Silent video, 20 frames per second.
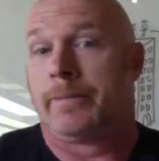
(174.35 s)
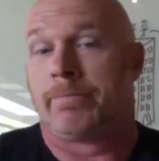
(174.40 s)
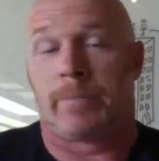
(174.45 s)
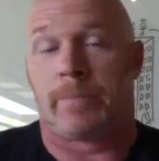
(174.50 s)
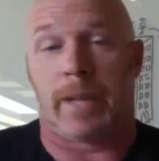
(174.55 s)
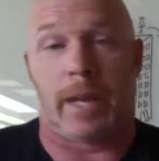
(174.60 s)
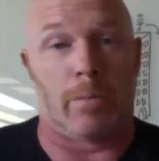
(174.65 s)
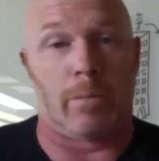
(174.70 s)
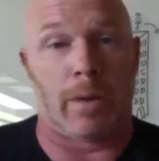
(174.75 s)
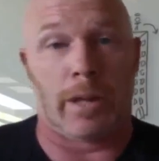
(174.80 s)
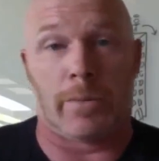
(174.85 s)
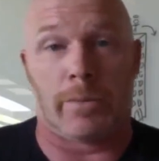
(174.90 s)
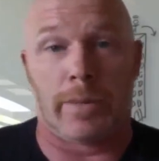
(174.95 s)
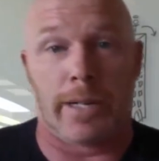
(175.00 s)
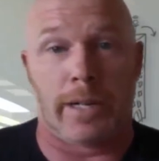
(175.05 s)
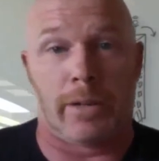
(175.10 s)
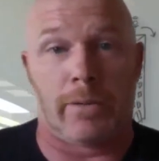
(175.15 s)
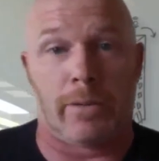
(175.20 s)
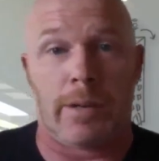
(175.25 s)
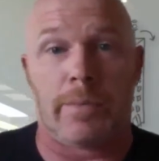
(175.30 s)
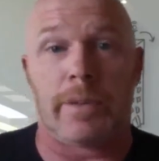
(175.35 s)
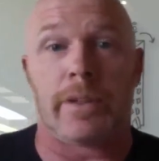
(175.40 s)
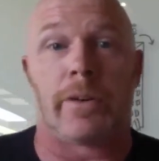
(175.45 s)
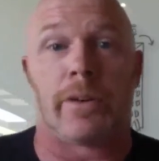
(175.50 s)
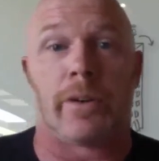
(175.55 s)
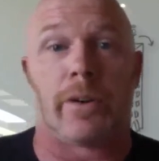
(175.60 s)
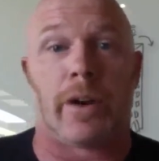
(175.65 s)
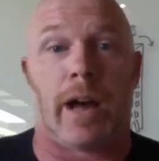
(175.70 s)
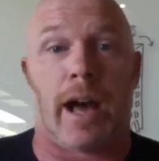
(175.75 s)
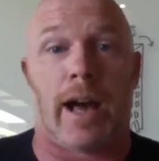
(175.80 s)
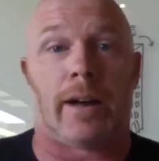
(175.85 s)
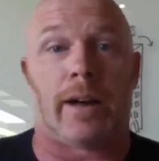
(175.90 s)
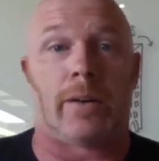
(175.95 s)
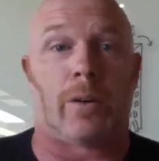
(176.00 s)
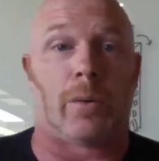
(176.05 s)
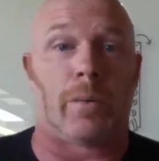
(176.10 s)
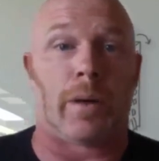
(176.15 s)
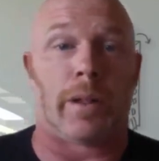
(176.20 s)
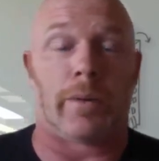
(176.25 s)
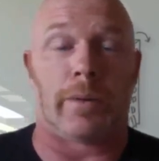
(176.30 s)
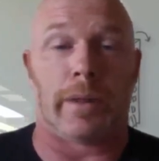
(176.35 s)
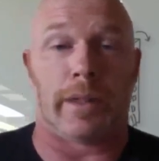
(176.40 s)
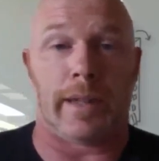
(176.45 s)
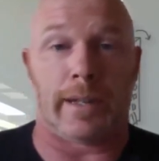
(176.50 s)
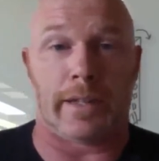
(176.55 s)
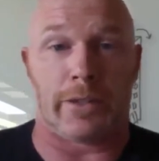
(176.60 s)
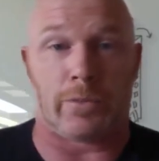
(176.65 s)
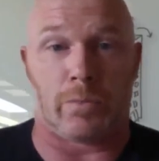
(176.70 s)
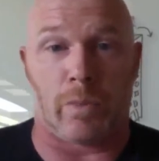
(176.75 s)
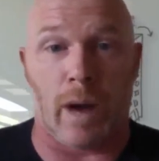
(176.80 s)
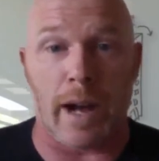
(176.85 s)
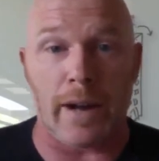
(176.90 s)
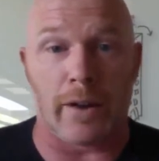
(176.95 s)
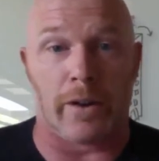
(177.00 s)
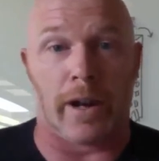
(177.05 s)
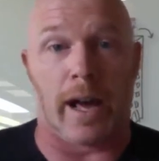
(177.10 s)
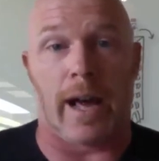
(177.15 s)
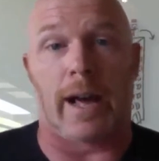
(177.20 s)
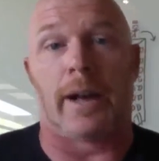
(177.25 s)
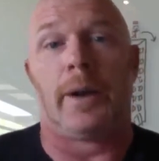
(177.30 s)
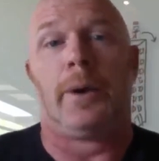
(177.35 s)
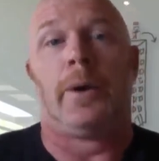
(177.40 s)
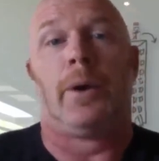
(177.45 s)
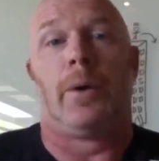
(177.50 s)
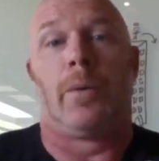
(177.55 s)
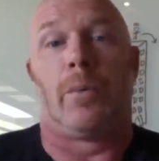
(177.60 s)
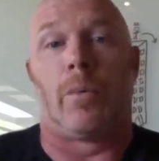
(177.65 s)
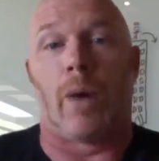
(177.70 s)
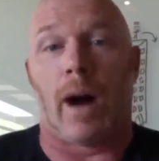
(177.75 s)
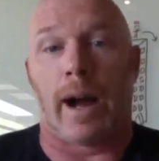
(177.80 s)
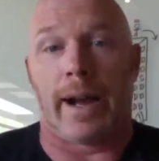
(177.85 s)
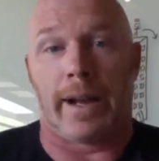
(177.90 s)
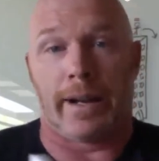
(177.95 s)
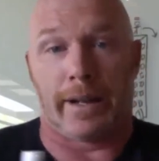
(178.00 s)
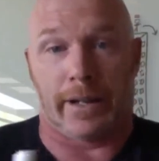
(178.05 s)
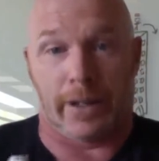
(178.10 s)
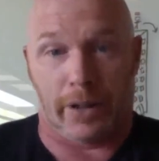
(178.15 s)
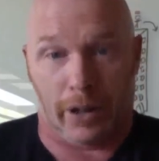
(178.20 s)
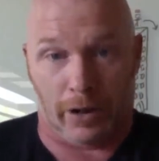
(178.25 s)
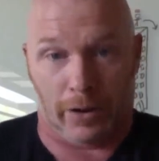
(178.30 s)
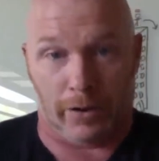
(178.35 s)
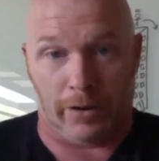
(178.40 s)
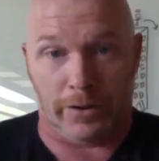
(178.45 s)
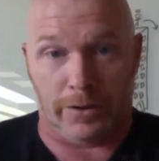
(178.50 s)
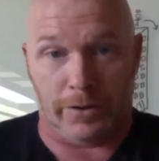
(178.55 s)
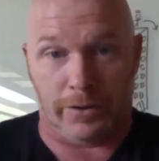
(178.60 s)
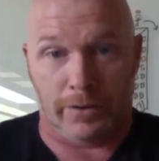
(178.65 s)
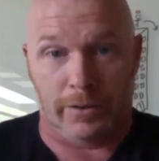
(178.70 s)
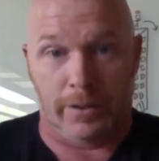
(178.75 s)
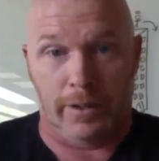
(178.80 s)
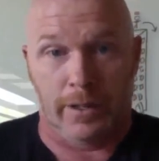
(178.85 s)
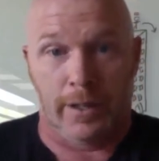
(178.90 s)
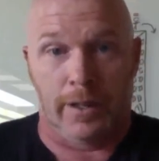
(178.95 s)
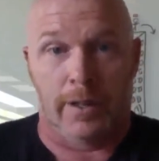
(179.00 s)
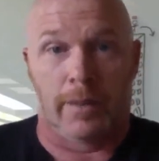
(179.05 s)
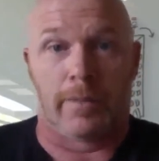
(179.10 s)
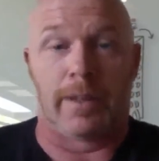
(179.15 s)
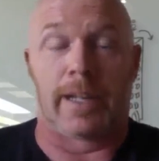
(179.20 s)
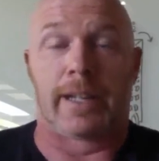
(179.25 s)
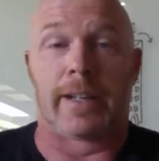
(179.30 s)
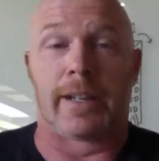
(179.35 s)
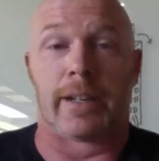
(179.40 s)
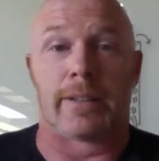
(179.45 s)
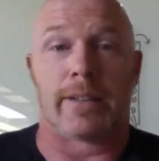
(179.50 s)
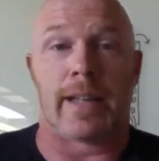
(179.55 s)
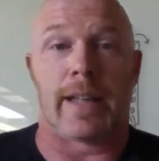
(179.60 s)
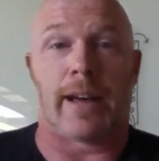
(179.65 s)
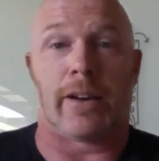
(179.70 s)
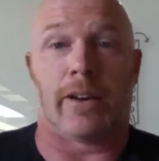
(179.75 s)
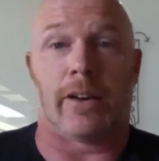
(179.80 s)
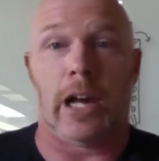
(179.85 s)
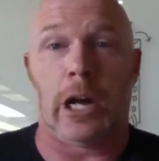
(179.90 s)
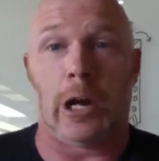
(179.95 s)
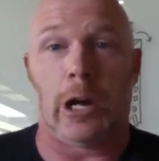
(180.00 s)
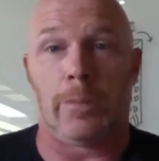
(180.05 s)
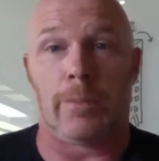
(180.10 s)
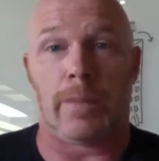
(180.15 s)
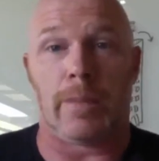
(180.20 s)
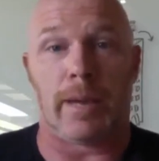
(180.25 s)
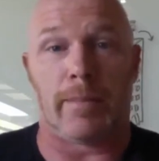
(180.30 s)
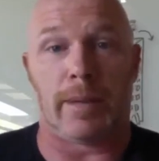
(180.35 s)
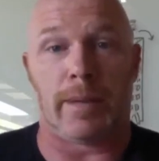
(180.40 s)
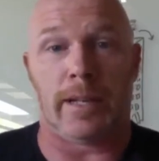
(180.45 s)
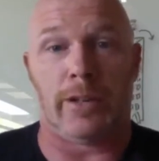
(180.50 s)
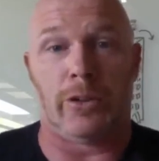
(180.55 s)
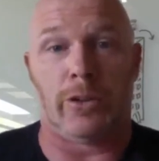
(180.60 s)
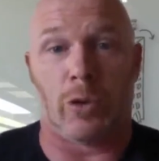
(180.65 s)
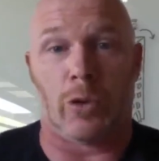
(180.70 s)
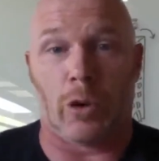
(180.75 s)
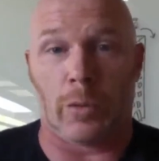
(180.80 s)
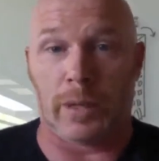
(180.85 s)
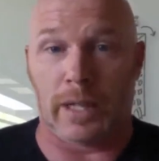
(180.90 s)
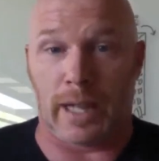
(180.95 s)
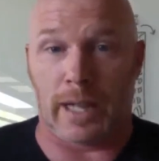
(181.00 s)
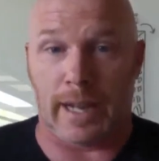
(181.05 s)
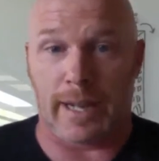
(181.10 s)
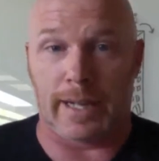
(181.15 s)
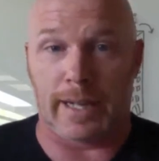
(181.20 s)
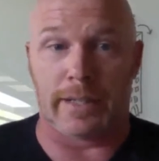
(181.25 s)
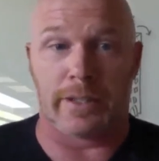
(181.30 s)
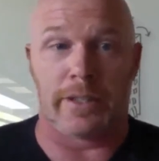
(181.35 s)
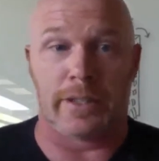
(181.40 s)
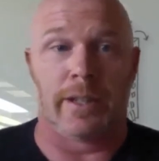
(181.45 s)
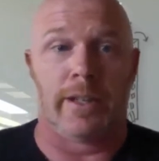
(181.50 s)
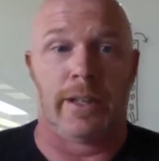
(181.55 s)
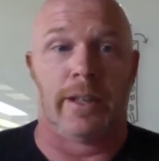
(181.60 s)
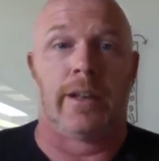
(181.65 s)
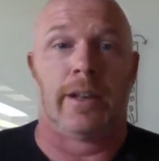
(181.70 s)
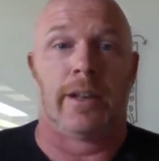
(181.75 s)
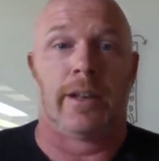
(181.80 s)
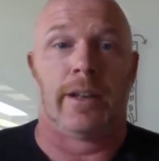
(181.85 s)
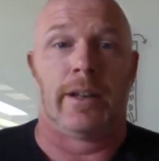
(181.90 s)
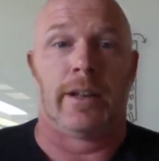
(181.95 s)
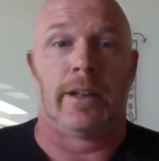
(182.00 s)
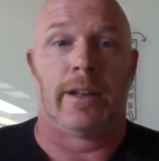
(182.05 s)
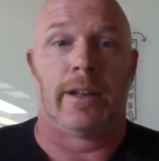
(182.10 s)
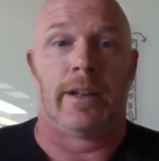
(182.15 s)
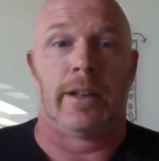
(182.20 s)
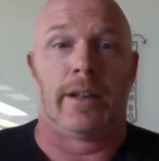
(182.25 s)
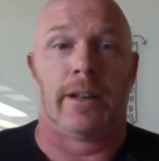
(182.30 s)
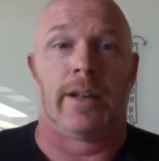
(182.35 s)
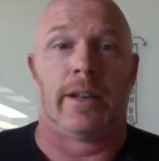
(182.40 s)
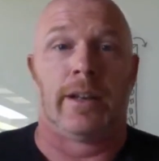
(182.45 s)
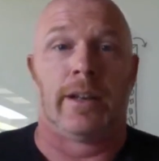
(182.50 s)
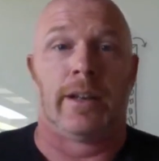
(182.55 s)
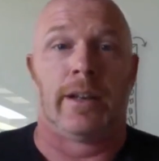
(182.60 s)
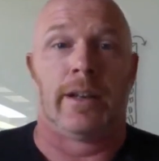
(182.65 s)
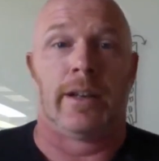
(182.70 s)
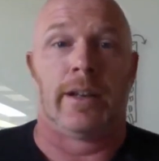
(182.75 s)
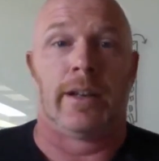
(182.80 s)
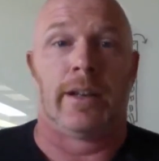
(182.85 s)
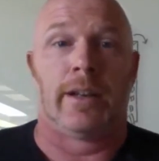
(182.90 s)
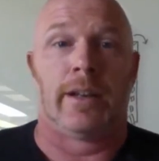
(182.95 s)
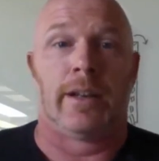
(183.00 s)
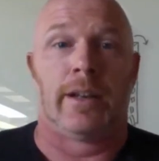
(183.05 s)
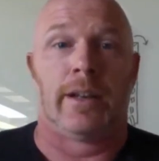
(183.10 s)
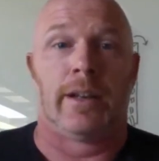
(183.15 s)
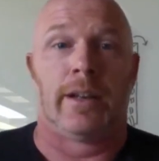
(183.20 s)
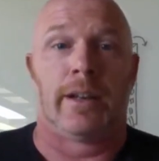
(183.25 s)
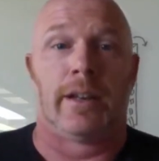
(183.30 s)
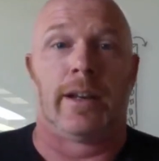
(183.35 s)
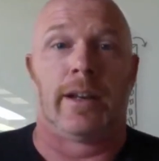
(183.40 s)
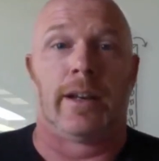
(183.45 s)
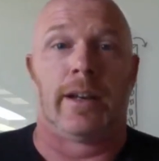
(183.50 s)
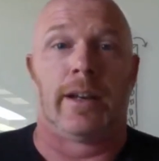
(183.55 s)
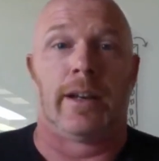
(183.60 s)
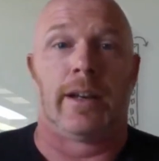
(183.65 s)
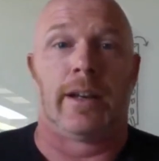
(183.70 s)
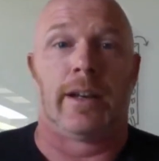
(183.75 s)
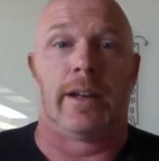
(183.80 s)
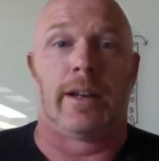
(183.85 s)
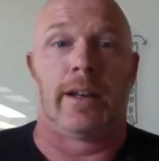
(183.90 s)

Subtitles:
And whether we agree with it or not, or whether we think it's right or not, why it occurs. Because that'll help maybe normalize how you can approach both